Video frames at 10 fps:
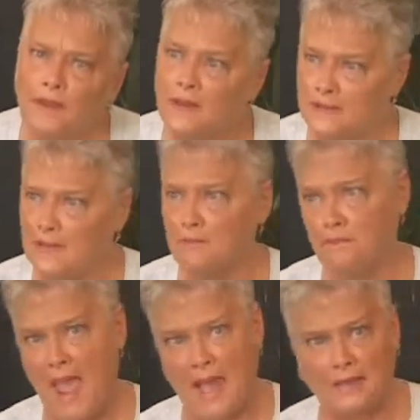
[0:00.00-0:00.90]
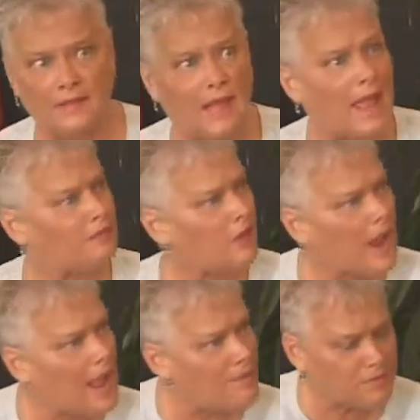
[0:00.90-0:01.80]
be anything bad in that. There
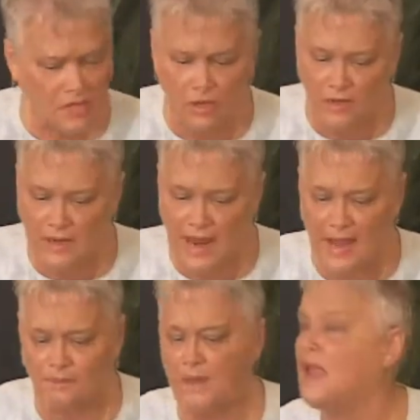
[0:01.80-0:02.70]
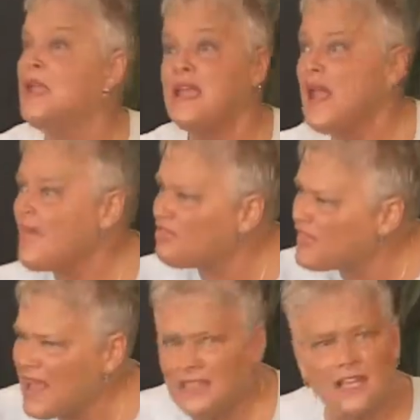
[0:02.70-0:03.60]
absolutely can't be.
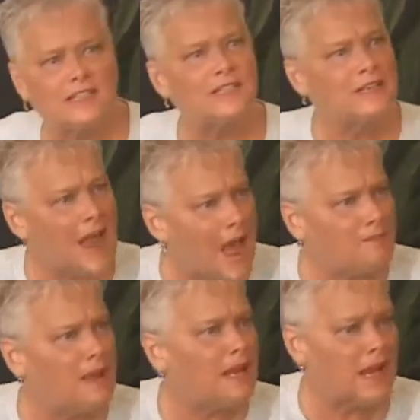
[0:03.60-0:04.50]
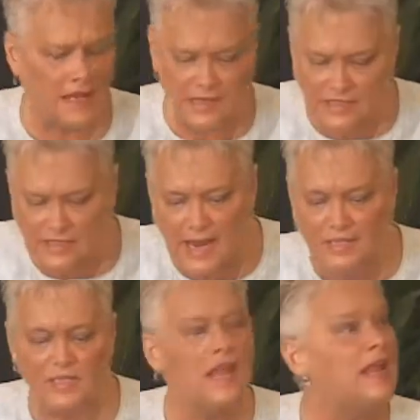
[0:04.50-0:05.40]
That does not make any
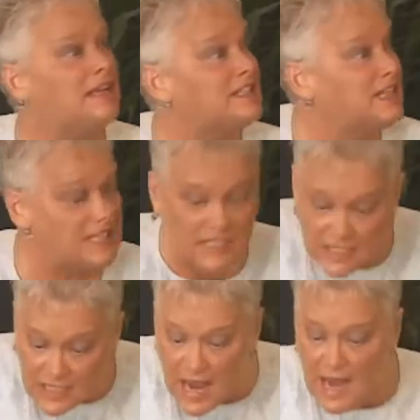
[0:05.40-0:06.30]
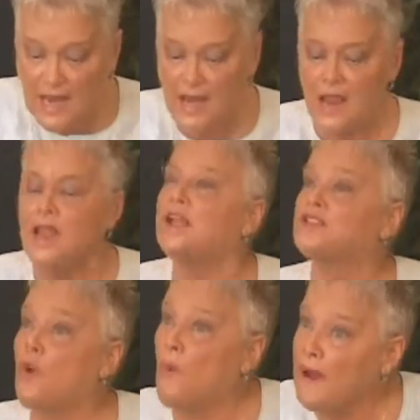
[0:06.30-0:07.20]
sense. It's insane.
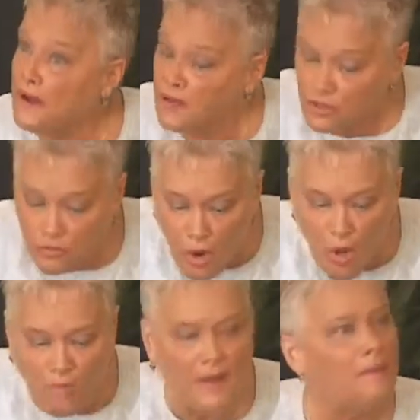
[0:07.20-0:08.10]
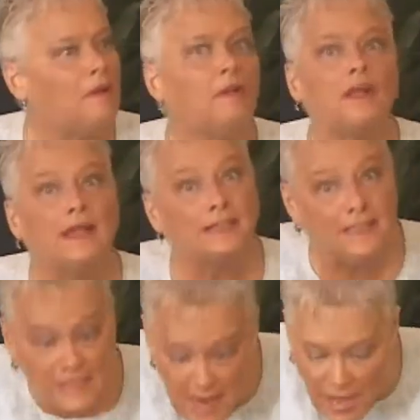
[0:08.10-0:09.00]
It's a way to control people. It's
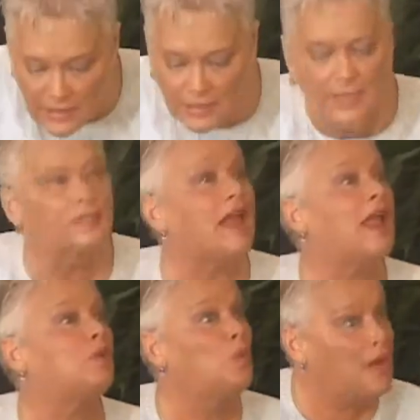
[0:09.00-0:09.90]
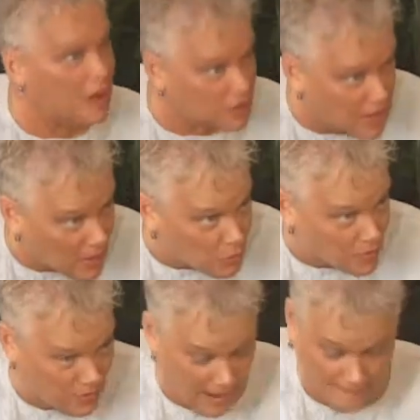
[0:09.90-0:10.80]
nonsense, and we are done
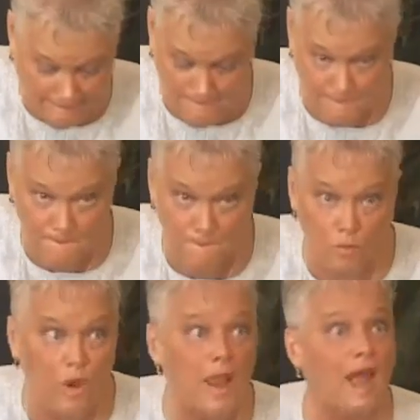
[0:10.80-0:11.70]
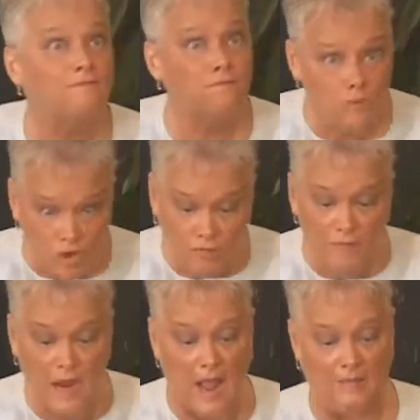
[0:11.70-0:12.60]
with that. We have moved
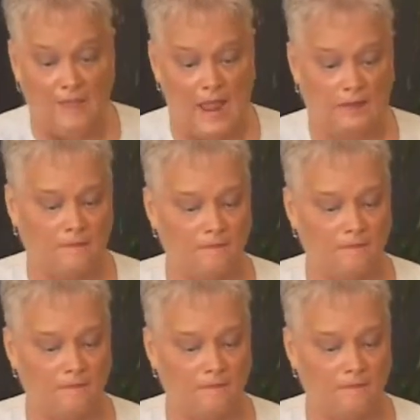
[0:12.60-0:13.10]
beyond that.